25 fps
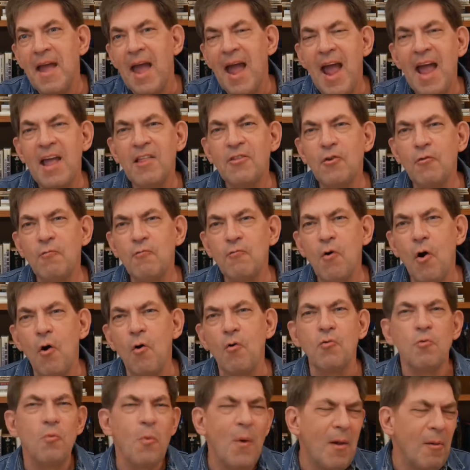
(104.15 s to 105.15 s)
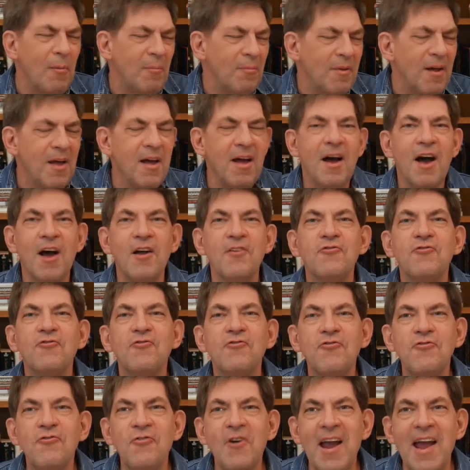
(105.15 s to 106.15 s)
and a road, well, a
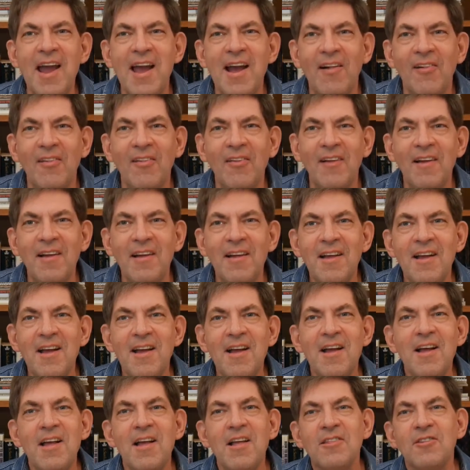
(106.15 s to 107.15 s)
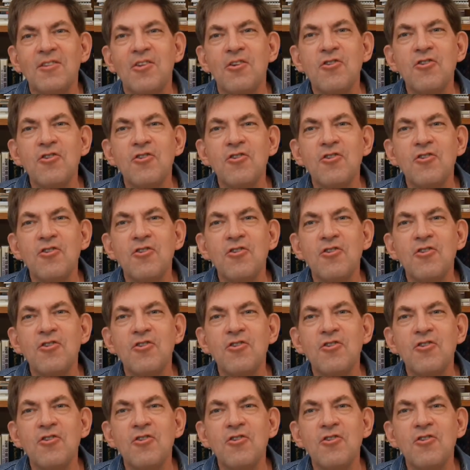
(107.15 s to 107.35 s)
trail to